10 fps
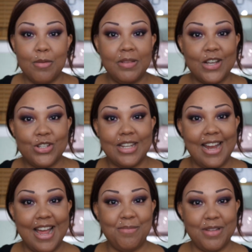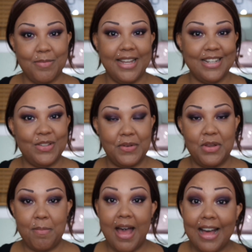For blush today, I'm dipping into a
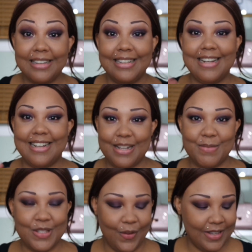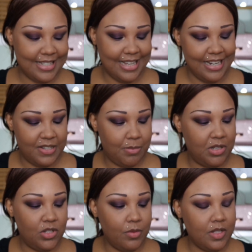new palette, and I am so excited to
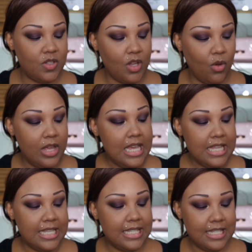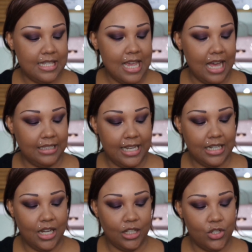be doing so. This is the LA
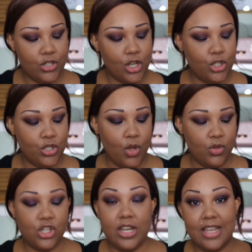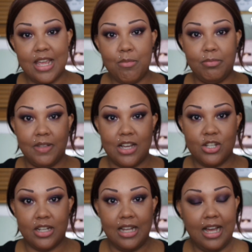Colors So Cheeky
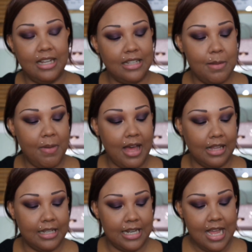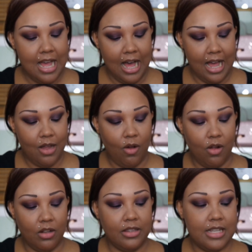Blush and Highlight Palette. I
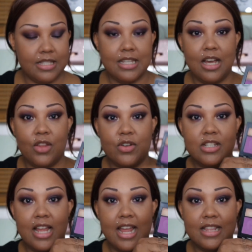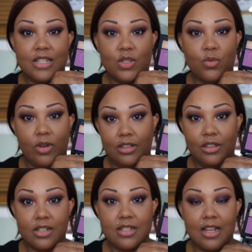hauled this the other day. This is what
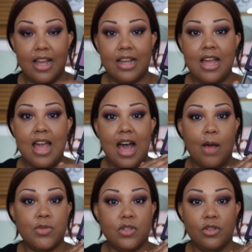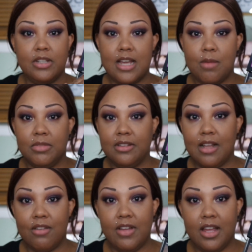it looks like. Absolutely,
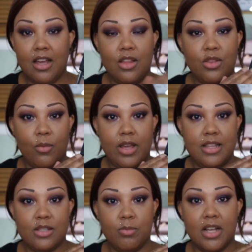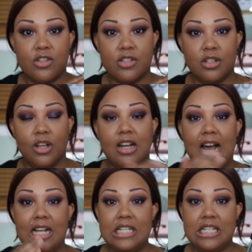I'm loving the way these blushes look.
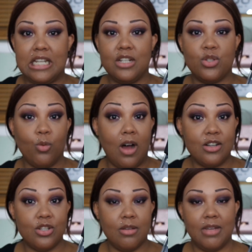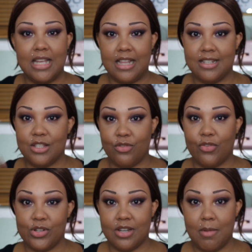I did swatch them. Again, this is the
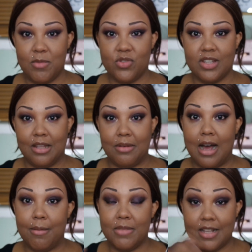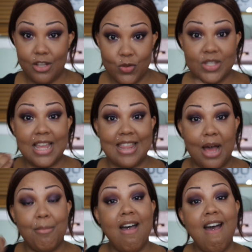first time I'm using
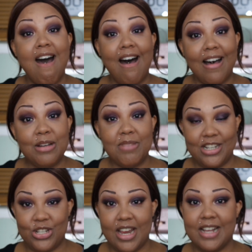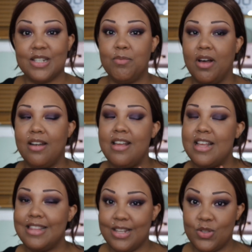them on my cheeks, but
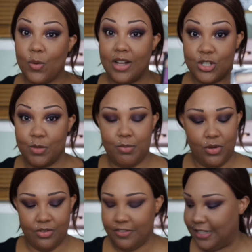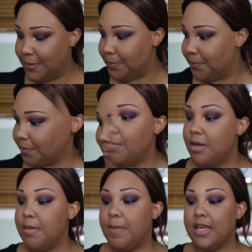they swatched beautifully. I'm
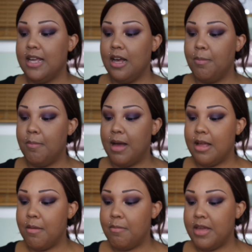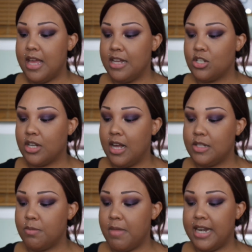going to be picking up my BH
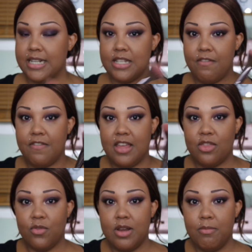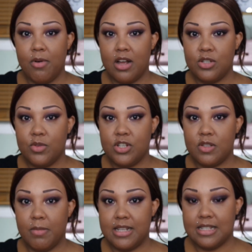Cosmetics V3 brush, which
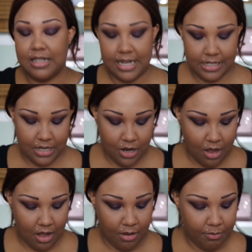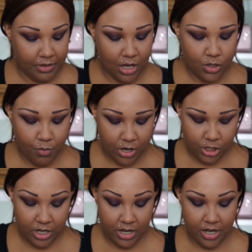is my slanted blush
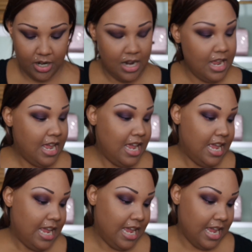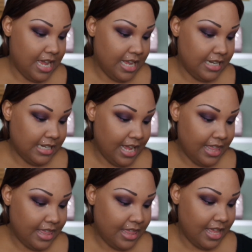brush here. And
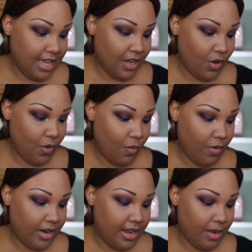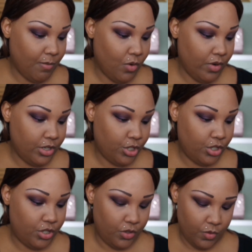I think what I am going
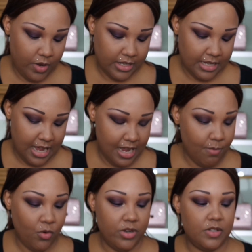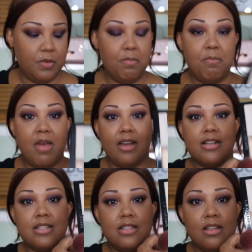to do is I am going to
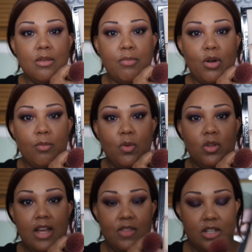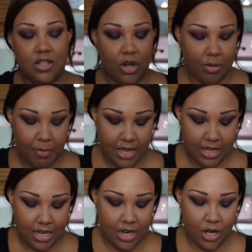mix the purple and the dark
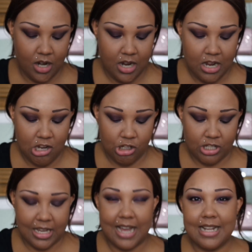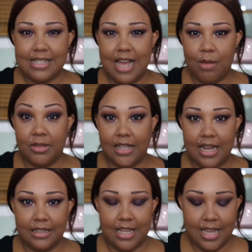pink here, just kind of dab
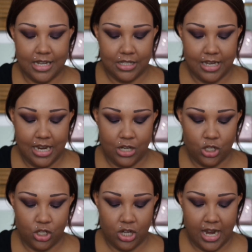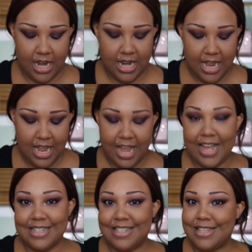lightly into each shade
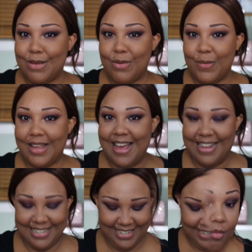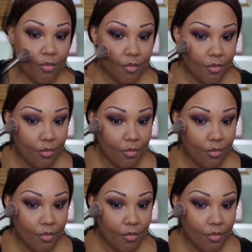and see what we get.